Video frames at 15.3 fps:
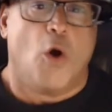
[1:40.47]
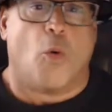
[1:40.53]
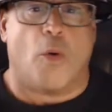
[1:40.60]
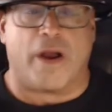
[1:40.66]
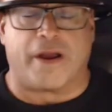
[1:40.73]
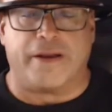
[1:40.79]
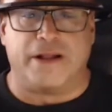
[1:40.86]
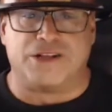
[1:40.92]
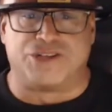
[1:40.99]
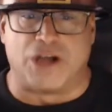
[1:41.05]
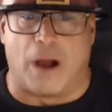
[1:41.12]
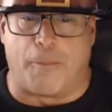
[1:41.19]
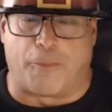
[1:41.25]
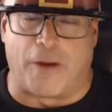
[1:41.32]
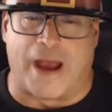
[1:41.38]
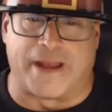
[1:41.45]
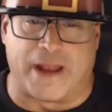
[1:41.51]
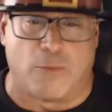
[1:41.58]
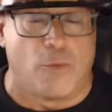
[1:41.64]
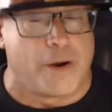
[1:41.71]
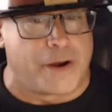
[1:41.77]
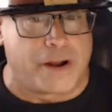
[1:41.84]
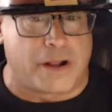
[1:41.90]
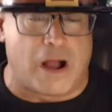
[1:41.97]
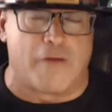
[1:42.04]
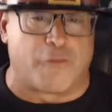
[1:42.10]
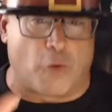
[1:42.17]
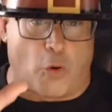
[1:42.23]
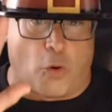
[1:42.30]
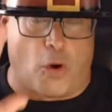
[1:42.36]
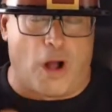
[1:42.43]
We're going to jump right in. We're going to cover
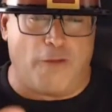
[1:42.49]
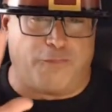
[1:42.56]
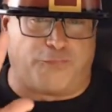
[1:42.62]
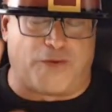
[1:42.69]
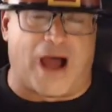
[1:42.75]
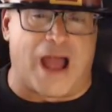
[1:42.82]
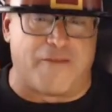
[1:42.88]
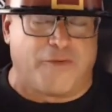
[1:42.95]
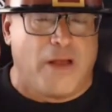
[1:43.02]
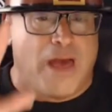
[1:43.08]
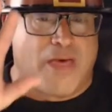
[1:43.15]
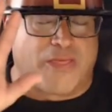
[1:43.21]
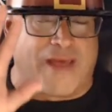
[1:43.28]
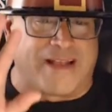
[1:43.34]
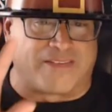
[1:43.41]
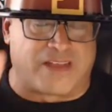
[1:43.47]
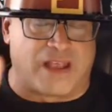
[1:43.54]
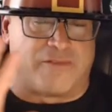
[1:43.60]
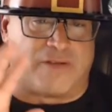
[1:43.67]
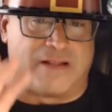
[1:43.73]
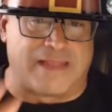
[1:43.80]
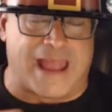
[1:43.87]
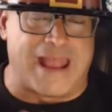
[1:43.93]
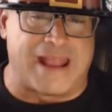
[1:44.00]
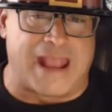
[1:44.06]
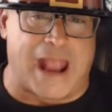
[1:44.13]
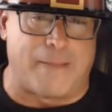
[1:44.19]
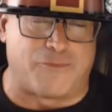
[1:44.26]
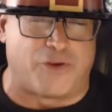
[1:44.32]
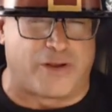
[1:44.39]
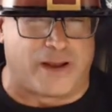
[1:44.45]
all five Thanksgiving Day
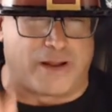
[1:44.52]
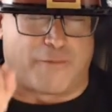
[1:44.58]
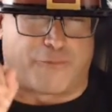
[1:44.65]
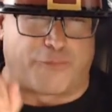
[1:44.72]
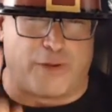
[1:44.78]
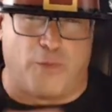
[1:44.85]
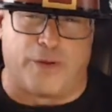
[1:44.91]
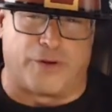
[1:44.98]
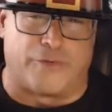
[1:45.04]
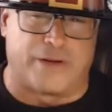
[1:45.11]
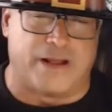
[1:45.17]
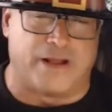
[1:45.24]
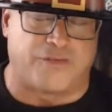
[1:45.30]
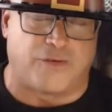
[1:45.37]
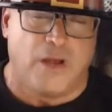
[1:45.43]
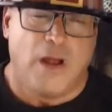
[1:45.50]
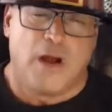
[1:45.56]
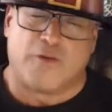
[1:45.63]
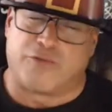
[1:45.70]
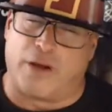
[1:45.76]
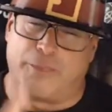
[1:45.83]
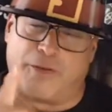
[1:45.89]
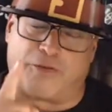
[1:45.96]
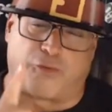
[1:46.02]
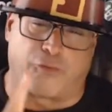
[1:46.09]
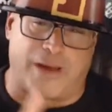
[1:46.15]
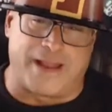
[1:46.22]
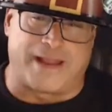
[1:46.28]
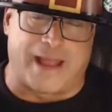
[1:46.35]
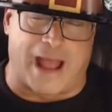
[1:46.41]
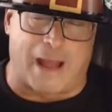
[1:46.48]
games. You're going to get a free winner in each from this
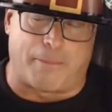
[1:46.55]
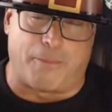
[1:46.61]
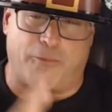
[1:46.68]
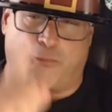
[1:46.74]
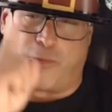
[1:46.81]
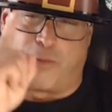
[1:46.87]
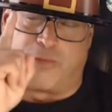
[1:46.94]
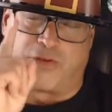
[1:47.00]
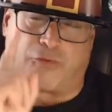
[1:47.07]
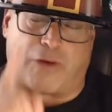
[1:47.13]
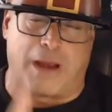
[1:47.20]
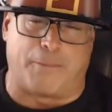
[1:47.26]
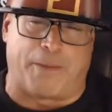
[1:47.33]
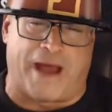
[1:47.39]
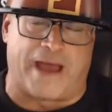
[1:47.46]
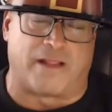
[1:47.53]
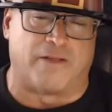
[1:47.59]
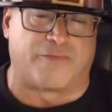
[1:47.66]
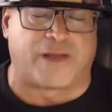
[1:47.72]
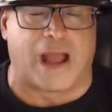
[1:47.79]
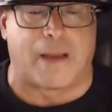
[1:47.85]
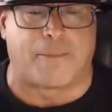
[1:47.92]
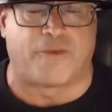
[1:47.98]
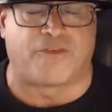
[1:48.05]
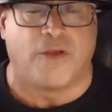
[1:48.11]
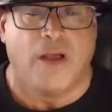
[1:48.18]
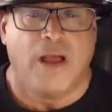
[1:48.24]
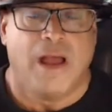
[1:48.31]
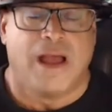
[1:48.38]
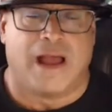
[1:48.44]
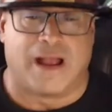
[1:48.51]
great panel of cappers.
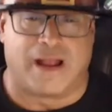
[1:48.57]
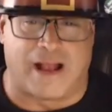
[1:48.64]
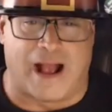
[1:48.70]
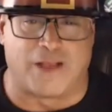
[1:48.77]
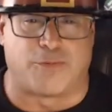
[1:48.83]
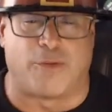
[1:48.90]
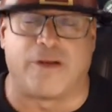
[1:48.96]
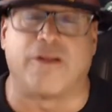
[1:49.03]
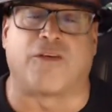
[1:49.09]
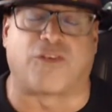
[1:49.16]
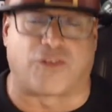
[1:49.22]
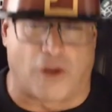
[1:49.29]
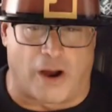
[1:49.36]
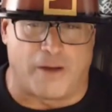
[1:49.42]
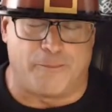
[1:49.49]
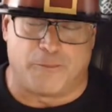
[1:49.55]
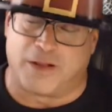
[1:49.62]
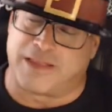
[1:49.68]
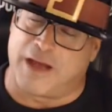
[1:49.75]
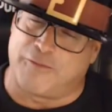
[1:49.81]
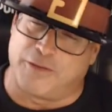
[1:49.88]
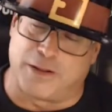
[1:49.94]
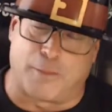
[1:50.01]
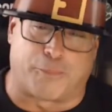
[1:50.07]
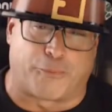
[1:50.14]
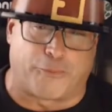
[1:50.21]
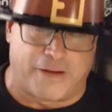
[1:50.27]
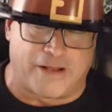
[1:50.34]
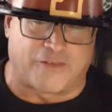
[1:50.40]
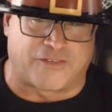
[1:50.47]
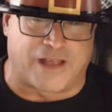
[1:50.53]
And guys, we're going to start with definitely the
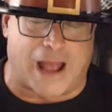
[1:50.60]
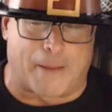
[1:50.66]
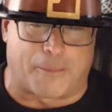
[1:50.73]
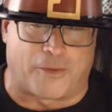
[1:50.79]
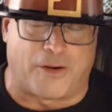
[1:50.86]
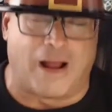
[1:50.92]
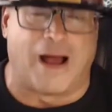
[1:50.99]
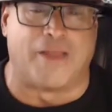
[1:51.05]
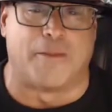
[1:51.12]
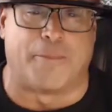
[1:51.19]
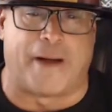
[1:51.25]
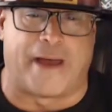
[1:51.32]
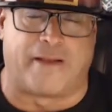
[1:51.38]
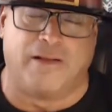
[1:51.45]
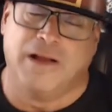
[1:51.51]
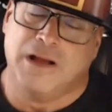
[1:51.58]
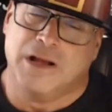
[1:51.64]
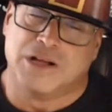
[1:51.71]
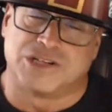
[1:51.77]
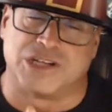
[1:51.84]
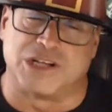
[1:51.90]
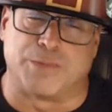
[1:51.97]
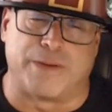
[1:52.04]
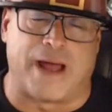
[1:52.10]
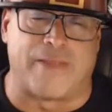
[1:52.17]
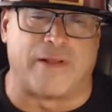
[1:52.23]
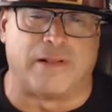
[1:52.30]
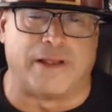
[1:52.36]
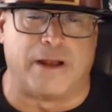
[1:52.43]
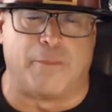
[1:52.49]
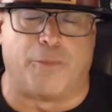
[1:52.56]
prettiest capper on the panel. She's been on the
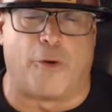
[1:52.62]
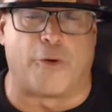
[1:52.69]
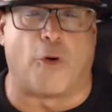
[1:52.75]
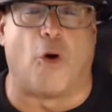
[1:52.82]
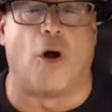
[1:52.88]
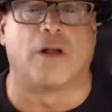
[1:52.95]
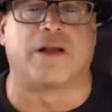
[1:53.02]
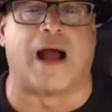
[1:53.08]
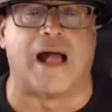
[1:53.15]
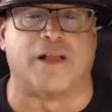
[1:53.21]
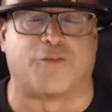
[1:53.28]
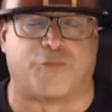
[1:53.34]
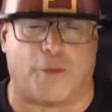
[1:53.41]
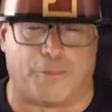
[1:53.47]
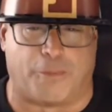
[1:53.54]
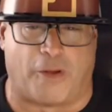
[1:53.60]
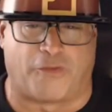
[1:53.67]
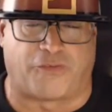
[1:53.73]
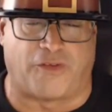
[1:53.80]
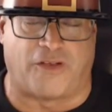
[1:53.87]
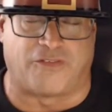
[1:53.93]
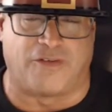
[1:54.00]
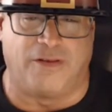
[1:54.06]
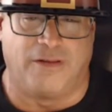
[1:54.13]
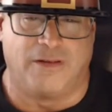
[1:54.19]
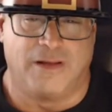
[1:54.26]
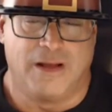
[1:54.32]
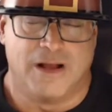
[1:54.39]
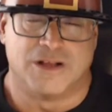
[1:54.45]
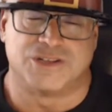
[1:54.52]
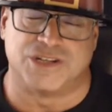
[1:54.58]
leaderboard all college football season.
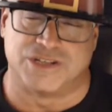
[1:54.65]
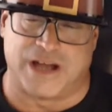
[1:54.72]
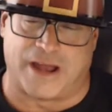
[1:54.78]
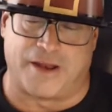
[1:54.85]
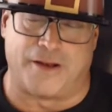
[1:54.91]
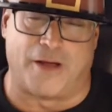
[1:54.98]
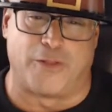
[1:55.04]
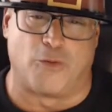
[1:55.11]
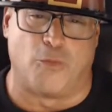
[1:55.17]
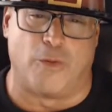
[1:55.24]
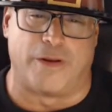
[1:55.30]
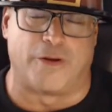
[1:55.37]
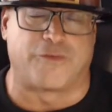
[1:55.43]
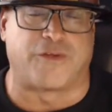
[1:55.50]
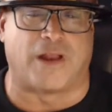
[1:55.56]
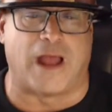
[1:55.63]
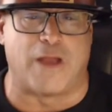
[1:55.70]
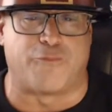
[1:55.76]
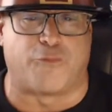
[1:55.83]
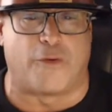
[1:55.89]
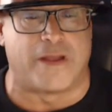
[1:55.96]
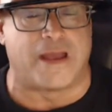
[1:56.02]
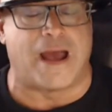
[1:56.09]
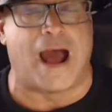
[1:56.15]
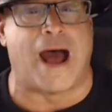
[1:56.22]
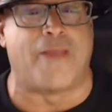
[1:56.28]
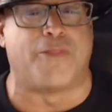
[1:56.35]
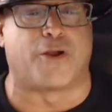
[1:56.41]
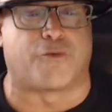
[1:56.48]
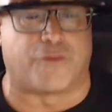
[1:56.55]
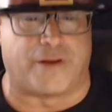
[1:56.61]
She's got another winner today for you on
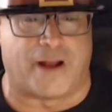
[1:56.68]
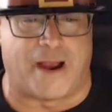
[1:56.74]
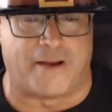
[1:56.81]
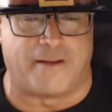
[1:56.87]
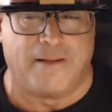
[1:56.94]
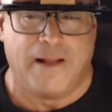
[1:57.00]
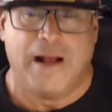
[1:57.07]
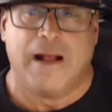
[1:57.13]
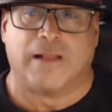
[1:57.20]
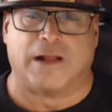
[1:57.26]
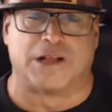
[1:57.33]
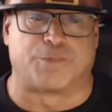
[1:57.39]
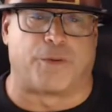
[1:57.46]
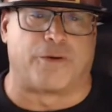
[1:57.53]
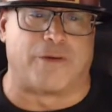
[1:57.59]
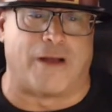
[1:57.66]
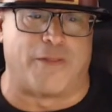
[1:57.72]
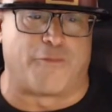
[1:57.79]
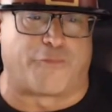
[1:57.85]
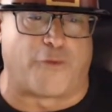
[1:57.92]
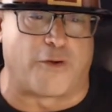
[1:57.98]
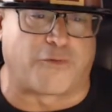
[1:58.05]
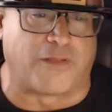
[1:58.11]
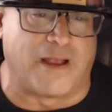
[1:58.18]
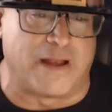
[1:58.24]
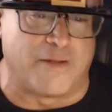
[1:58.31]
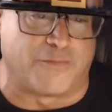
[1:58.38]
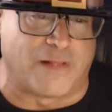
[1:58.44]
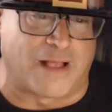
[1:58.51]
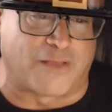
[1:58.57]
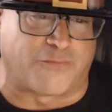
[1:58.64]
the gridiron. Let's bring her on, the First Lady of
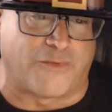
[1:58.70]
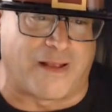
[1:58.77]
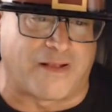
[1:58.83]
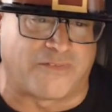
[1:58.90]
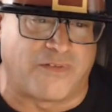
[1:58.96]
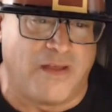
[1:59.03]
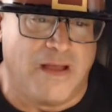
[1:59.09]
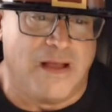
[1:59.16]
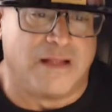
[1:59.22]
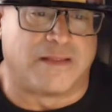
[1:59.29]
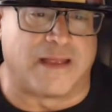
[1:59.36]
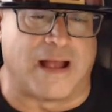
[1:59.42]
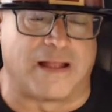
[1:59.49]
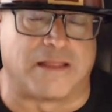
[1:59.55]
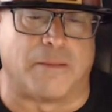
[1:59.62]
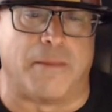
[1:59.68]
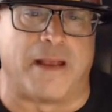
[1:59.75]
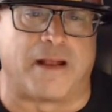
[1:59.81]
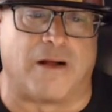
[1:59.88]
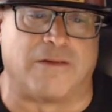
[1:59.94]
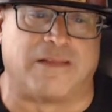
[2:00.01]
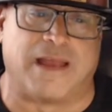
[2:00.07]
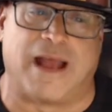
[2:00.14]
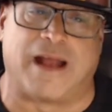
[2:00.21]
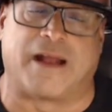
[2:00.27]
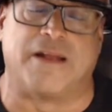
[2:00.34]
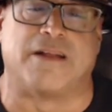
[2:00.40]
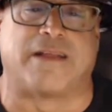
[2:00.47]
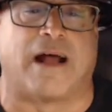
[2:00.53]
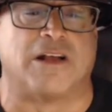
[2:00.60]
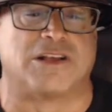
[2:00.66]
Las Vegas, Dionne D'Amico. Dionne, can you
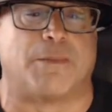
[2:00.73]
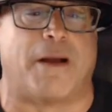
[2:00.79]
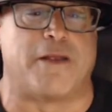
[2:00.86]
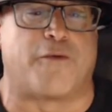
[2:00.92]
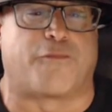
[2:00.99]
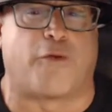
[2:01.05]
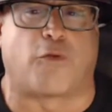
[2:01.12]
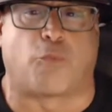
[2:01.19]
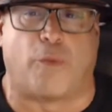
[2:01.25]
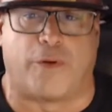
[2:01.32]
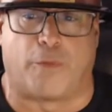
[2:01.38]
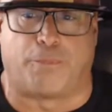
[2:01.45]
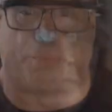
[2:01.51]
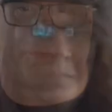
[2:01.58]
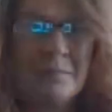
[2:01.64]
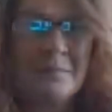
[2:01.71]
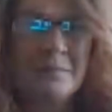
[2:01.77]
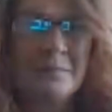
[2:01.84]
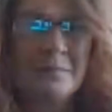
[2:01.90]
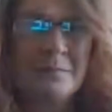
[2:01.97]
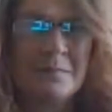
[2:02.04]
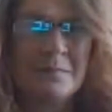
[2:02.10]
tell us about your first winner, please?